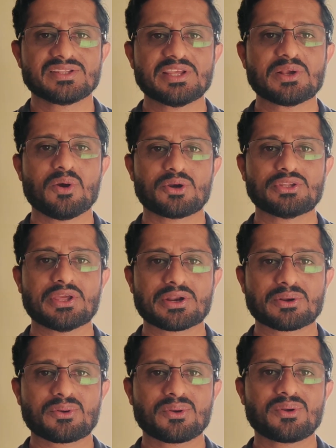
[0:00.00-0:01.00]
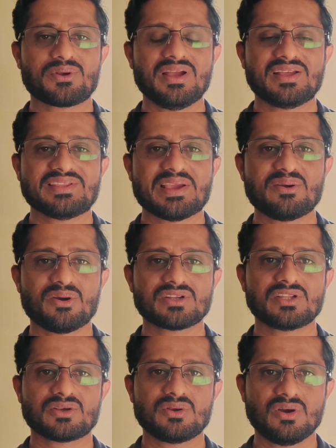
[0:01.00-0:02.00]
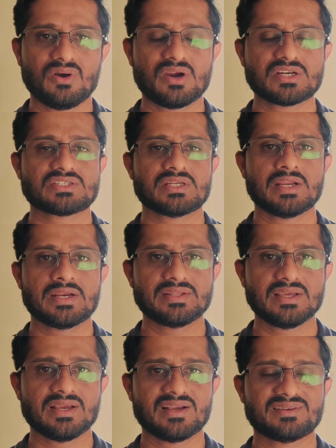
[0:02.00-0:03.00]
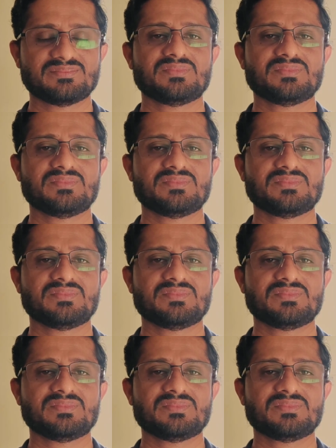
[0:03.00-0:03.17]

They got the gods and the